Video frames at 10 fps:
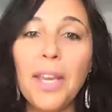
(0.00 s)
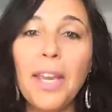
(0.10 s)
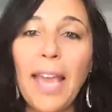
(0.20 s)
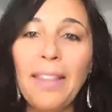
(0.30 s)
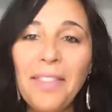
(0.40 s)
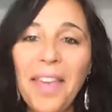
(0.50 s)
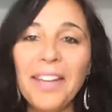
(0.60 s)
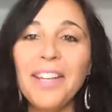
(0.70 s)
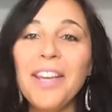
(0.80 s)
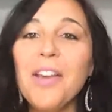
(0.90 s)
And
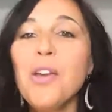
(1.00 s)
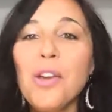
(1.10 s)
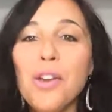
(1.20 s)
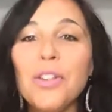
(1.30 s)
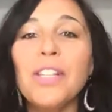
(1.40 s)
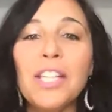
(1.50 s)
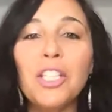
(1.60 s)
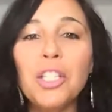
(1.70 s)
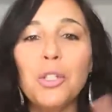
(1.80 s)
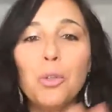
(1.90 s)
then
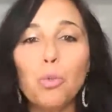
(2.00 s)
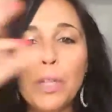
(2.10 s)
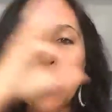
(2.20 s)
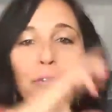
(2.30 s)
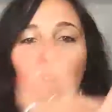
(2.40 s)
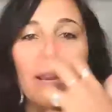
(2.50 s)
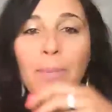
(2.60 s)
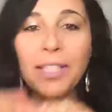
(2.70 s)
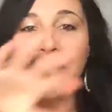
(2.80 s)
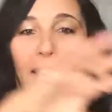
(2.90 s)
teaching you
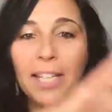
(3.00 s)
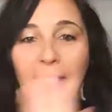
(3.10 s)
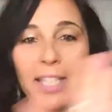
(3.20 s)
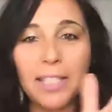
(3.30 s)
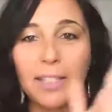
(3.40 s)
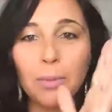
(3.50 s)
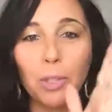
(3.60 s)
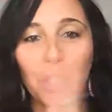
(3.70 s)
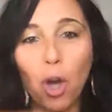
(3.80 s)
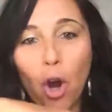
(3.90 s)
reframing techniques,
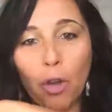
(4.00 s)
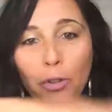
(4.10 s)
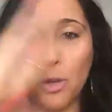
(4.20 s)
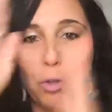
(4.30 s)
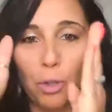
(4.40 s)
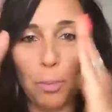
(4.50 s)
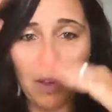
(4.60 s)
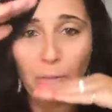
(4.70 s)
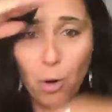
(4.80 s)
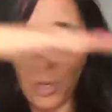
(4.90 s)
which also could
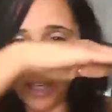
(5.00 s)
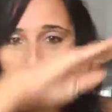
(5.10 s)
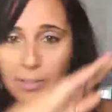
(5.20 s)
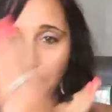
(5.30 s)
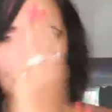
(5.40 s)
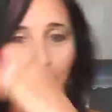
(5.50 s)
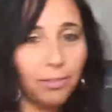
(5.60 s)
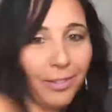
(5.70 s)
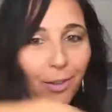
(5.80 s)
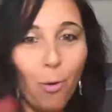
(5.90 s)
be voguing
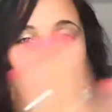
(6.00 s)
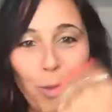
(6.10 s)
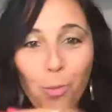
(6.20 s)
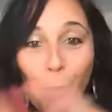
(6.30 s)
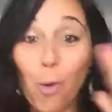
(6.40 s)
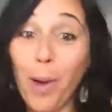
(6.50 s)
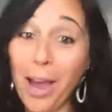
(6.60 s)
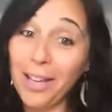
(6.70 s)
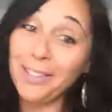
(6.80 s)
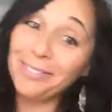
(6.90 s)
or the
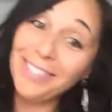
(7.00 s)
robot.